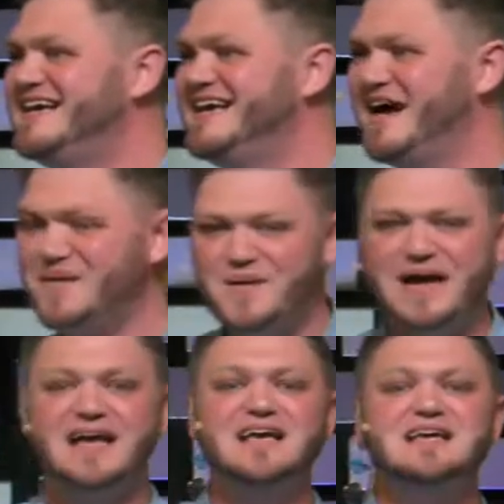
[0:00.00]
All right.
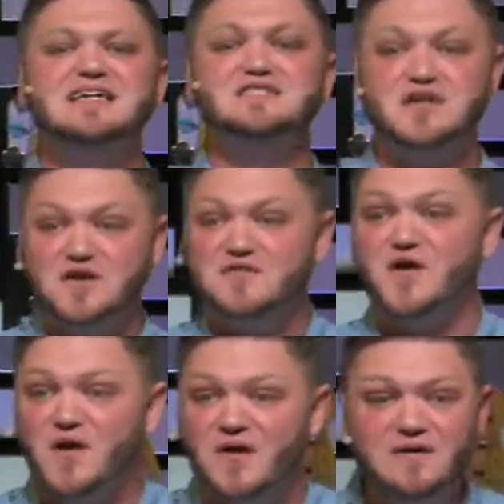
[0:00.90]
So you've
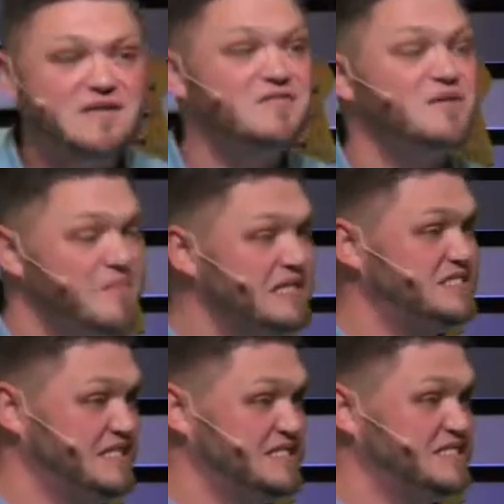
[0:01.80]
heard the
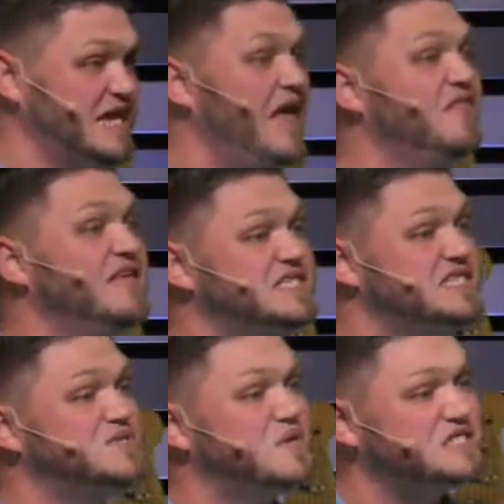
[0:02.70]
message, and this
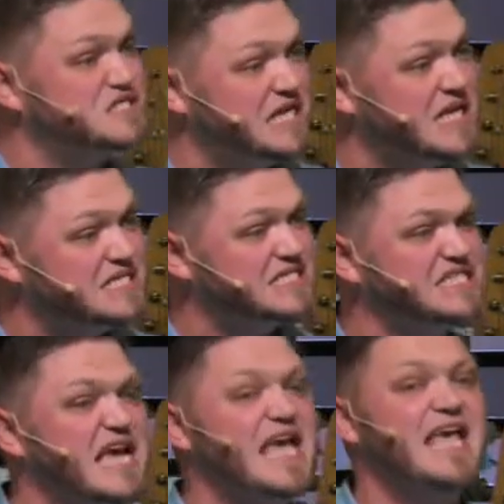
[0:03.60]
is what Jesus
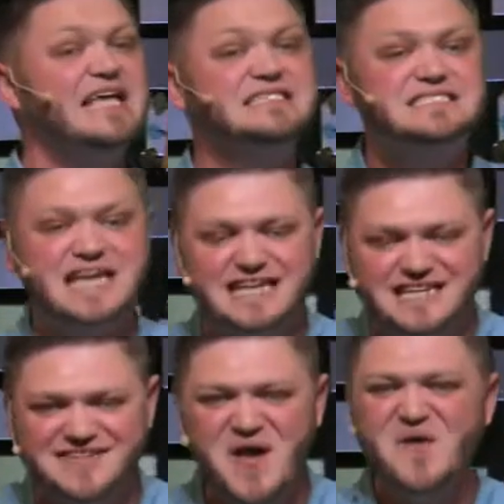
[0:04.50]

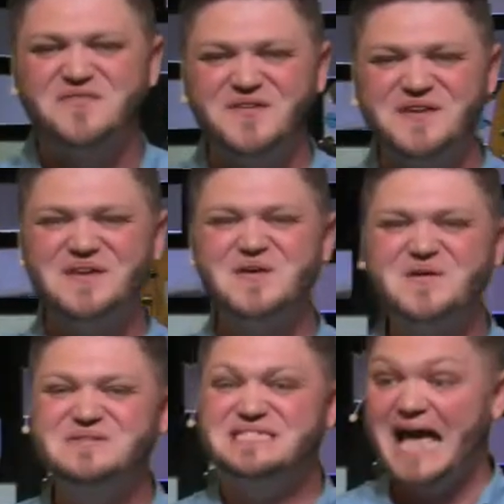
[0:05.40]
intended for
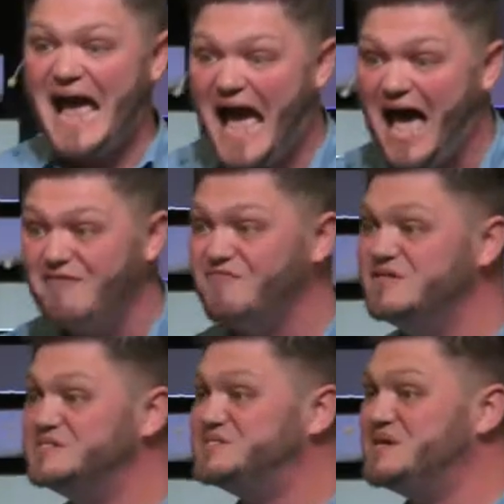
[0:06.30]
you to have
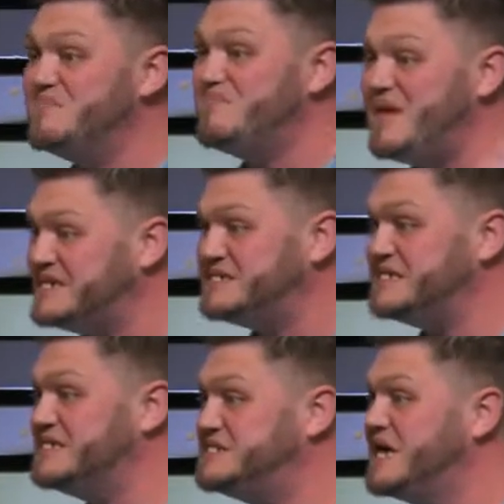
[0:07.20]
was the
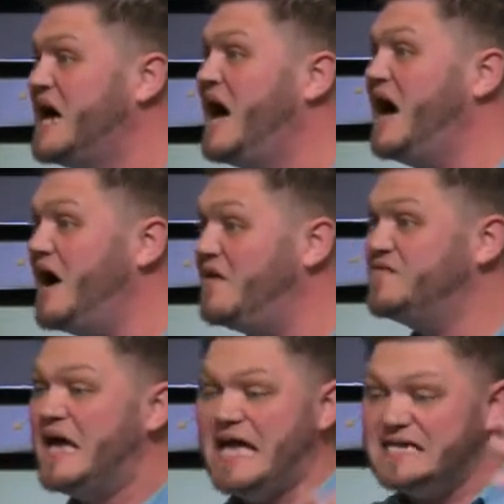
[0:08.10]
message of
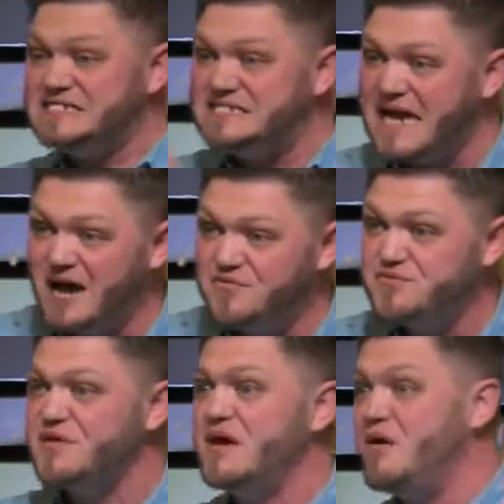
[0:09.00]
his
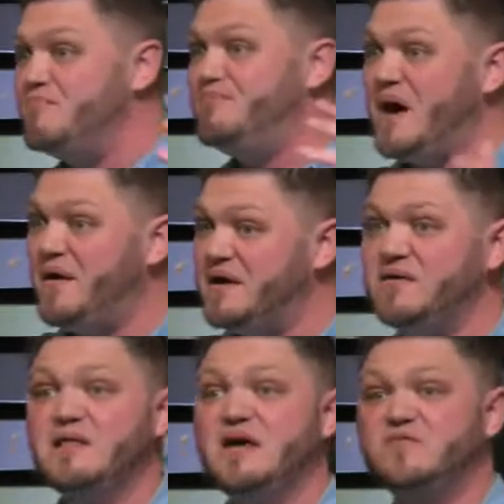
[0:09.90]
death,
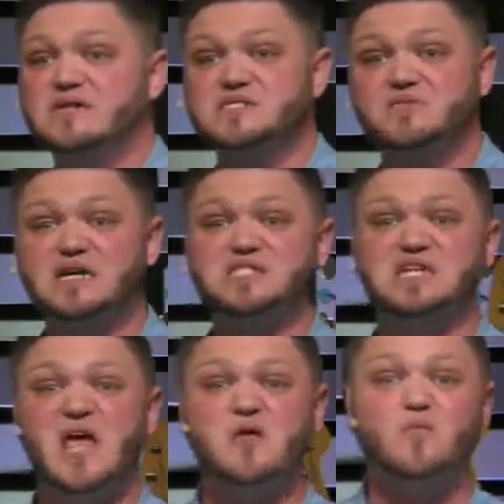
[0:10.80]
burial, and resurrection
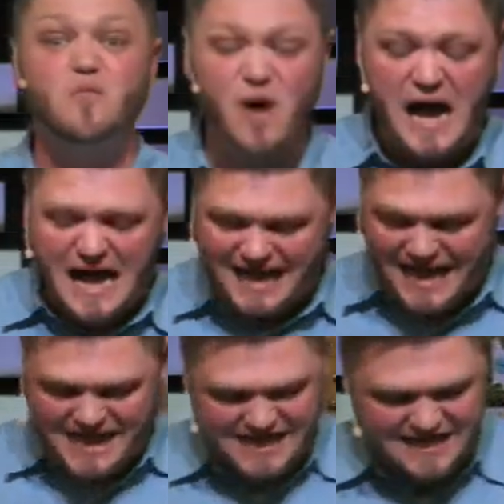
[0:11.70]
and why
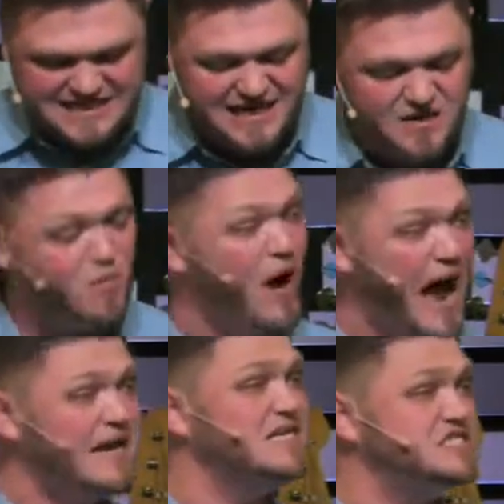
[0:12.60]
he did it.
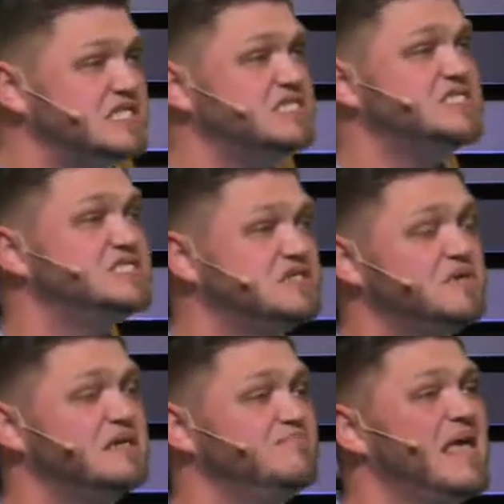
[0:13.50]
Why did Jesus do
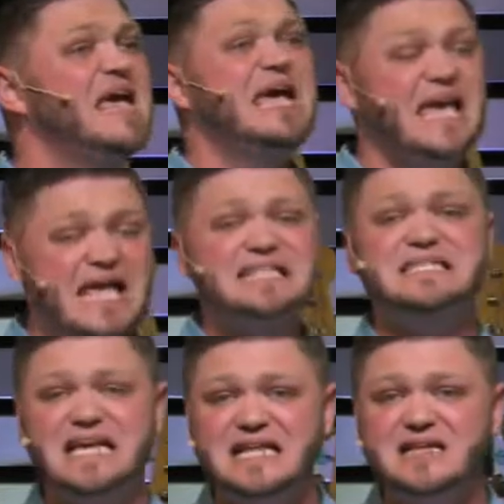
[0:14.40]
it? He
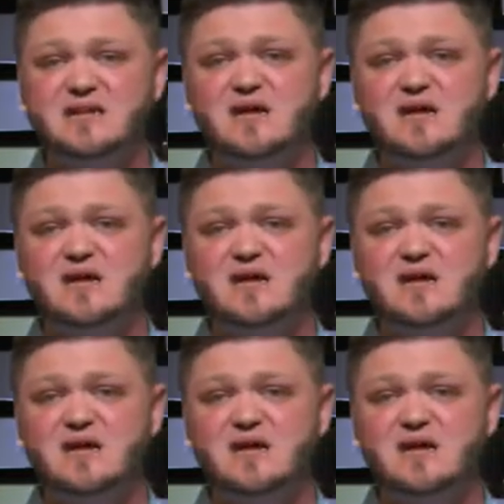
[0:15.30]
did it